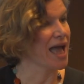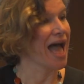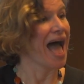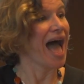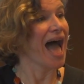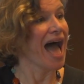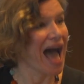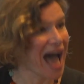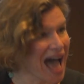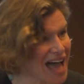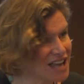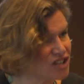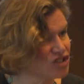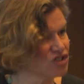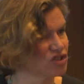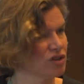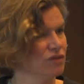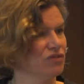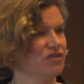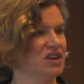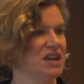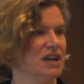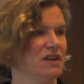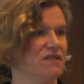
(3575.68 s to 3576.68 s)
had to
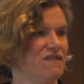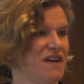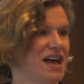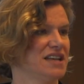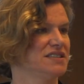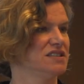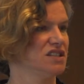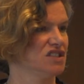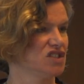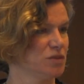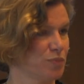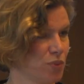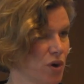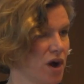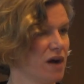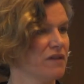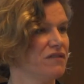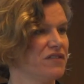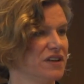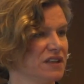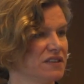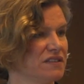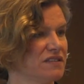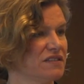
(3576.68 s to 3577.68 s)
reinvest its
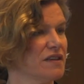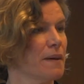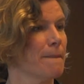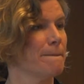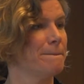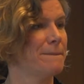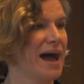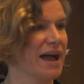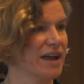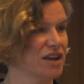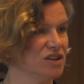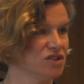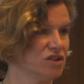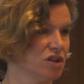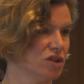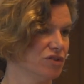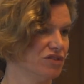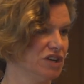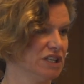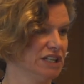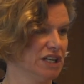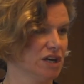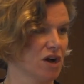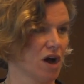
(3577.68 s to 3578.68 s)
profits back into the
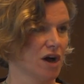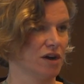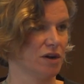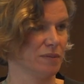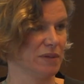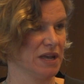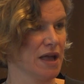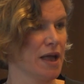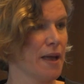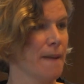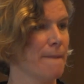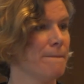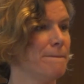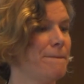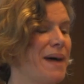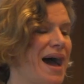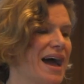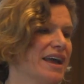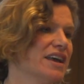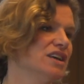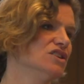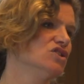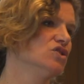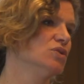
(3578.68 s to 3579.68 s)
real economy,
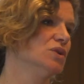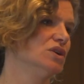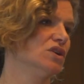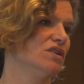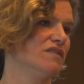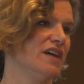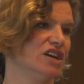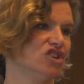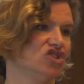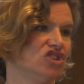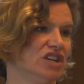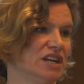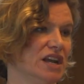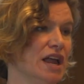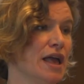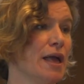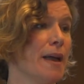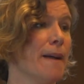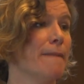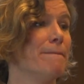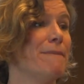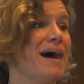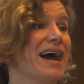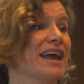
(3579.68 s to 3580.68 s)
back into innovation,
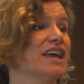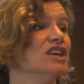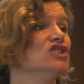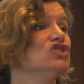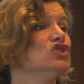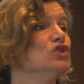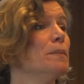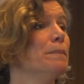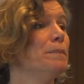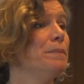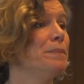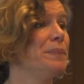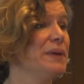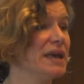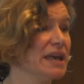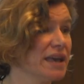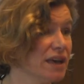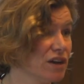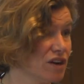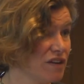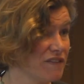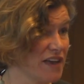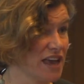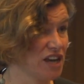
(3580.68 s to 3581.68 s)
back into big
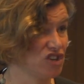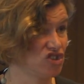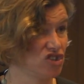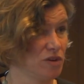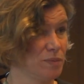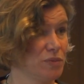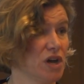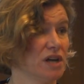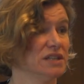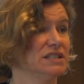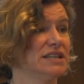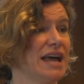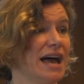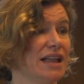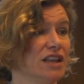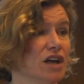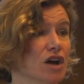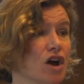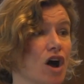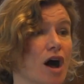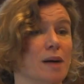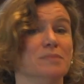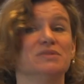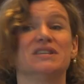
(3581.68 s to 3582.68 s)
innovation beyond
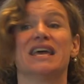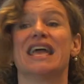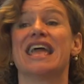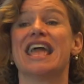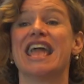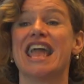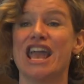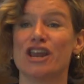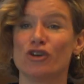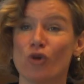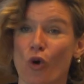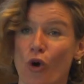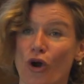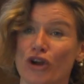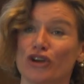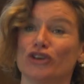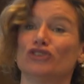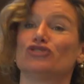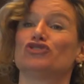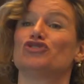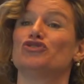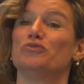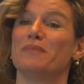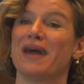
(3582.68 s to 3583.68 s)
telecoms in order
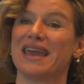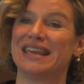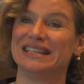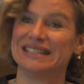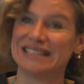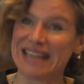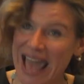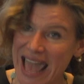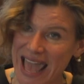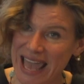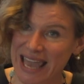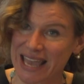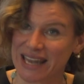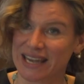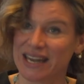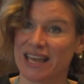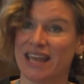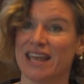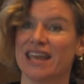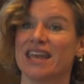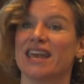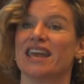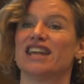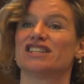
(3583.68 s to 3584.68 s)
to maintain
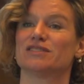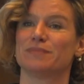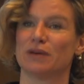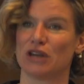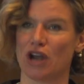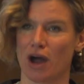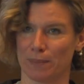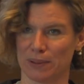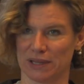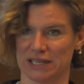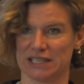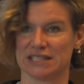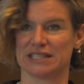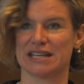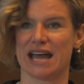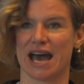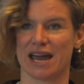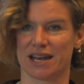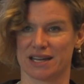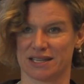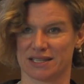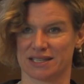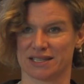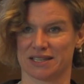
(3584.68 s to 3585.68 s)
its monopoly
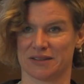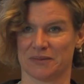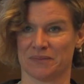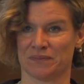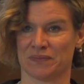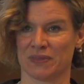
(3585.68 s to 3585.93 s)
status.